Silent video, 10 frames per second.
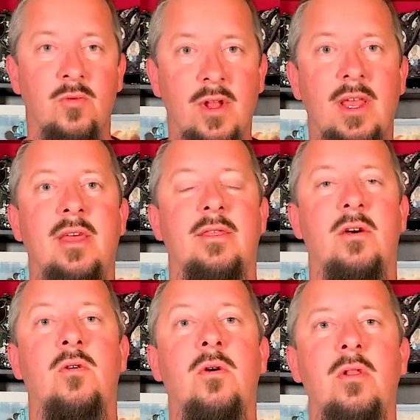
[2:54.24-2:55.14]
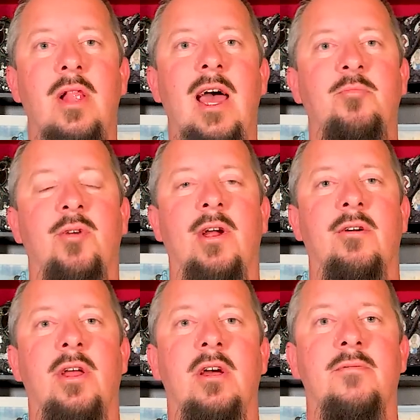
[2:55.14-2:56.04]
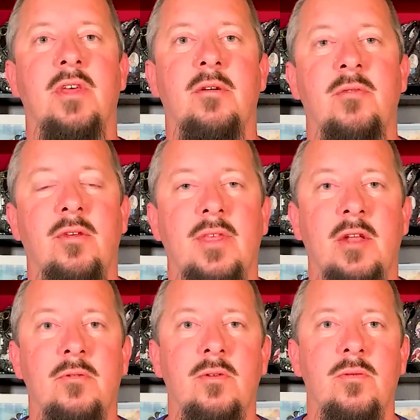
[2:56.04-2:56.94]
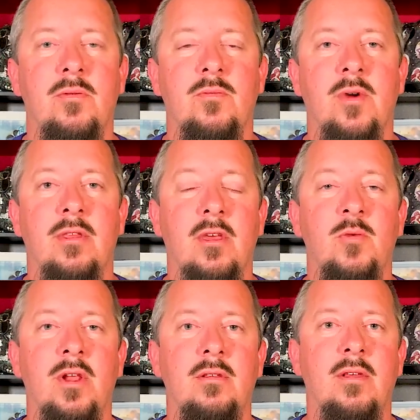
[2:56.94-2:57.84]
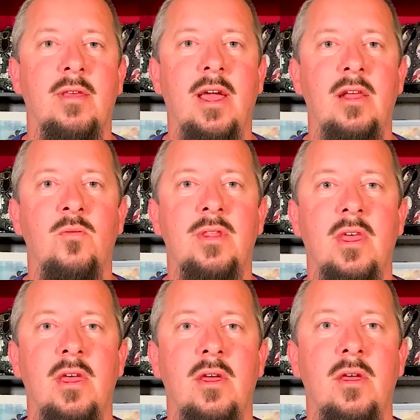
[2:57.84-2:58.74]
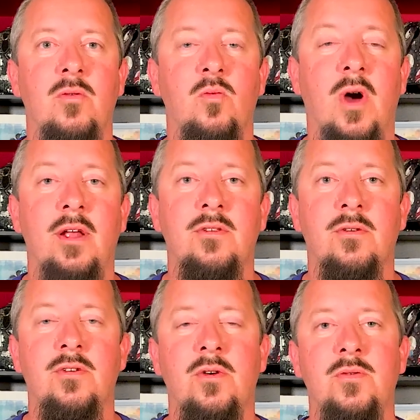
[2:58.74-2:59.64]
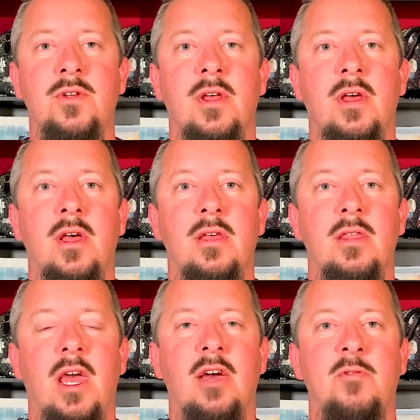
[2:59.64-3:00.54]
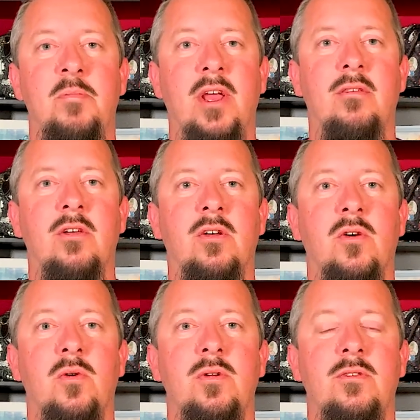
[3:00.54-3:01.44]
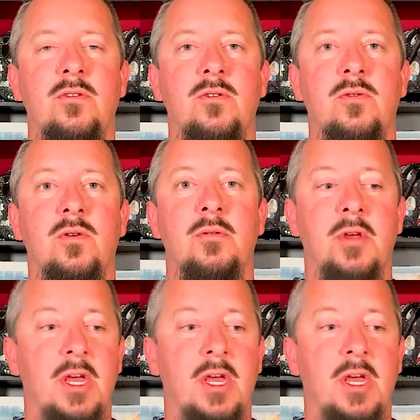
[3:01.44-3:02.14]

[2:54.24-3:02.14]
really the whole library of them so that when someone is deciding what they want or don't, they have a place to go to